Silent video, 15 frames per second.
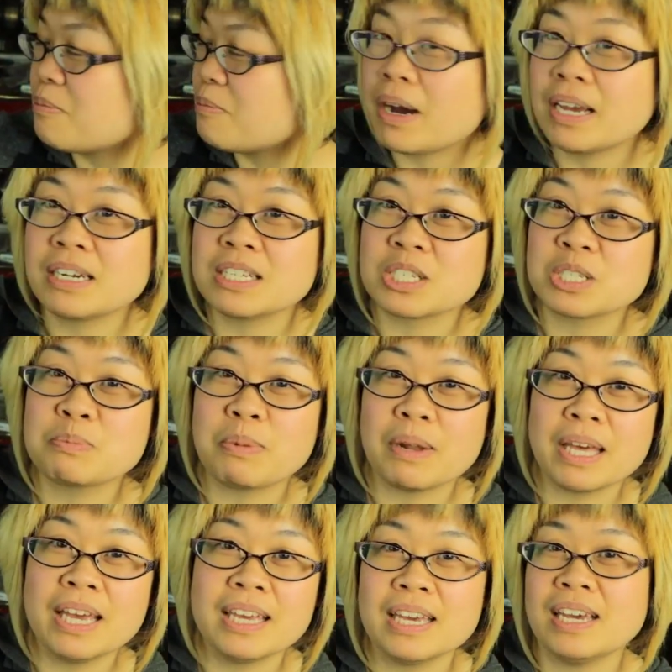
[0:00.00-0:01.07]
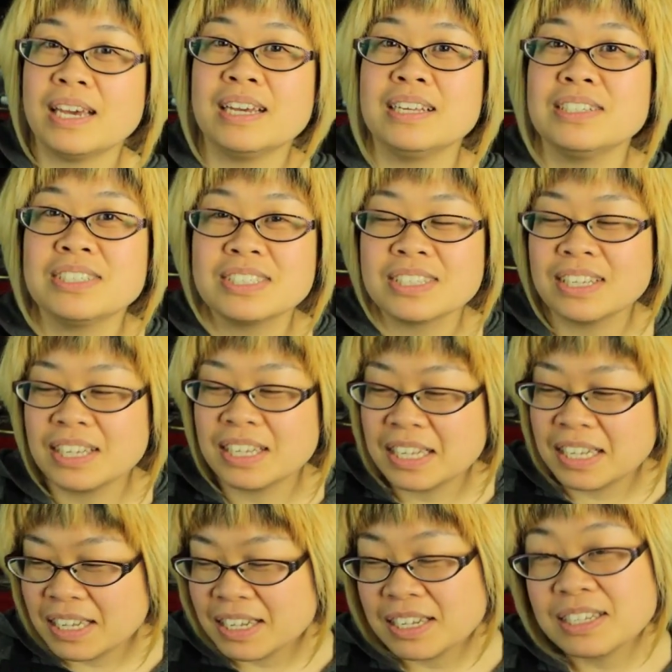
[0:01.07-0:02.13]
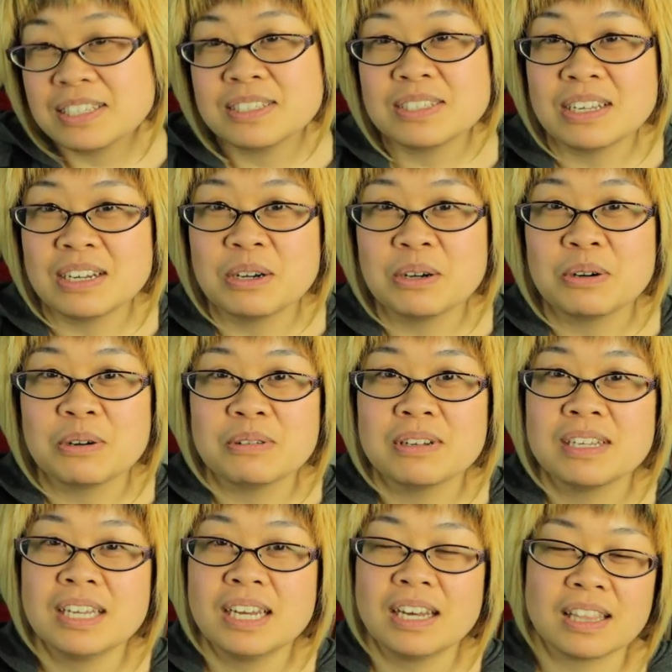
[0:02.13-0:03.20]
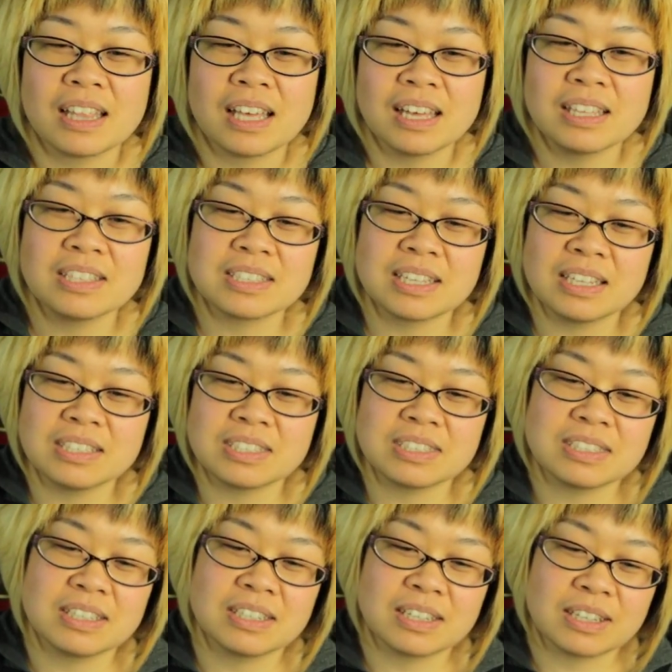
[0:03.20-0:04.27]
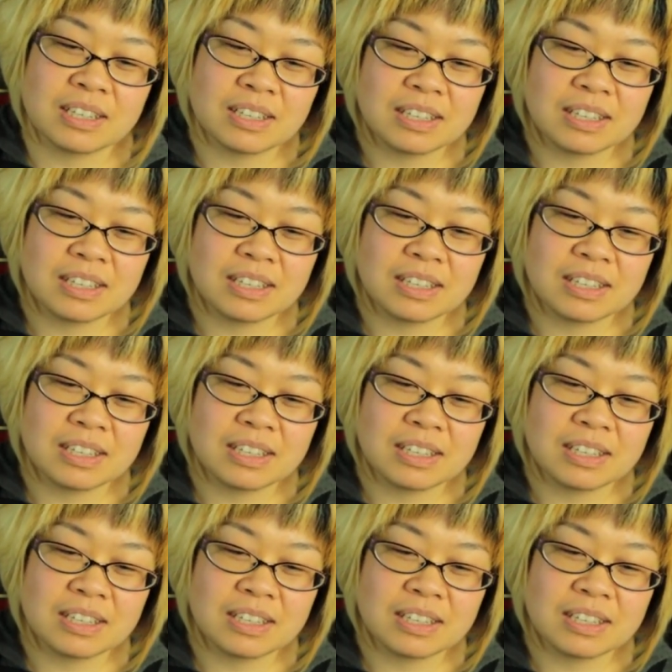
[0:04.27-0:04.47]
my display case. So yeah, that's the